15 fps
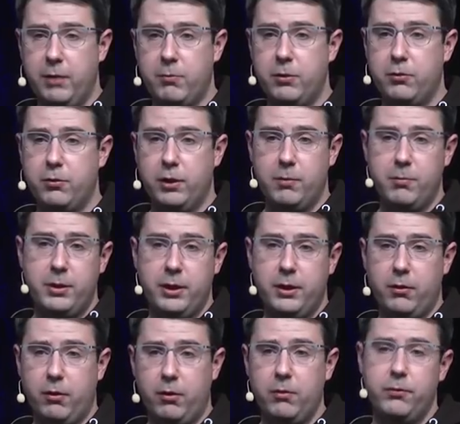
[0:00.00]
able to
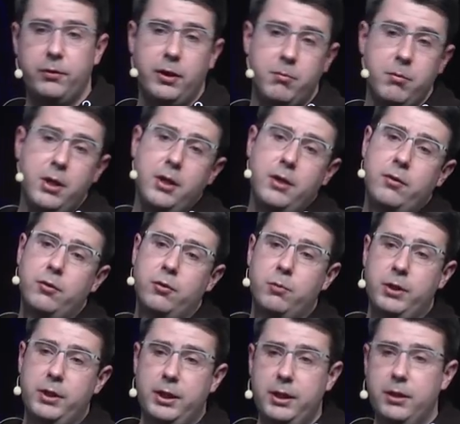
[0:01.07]
eliminate all of them. So
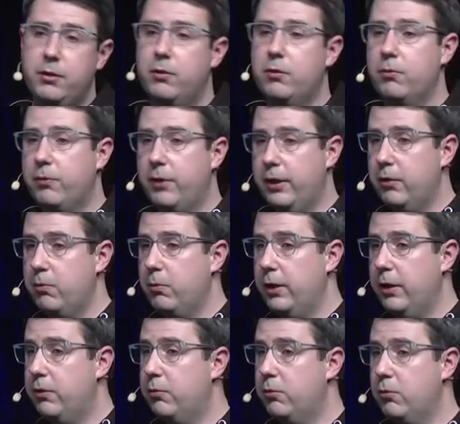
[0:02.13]
we need to find a
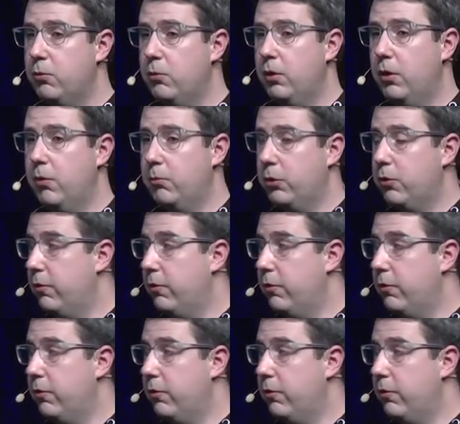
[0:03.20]
way to um,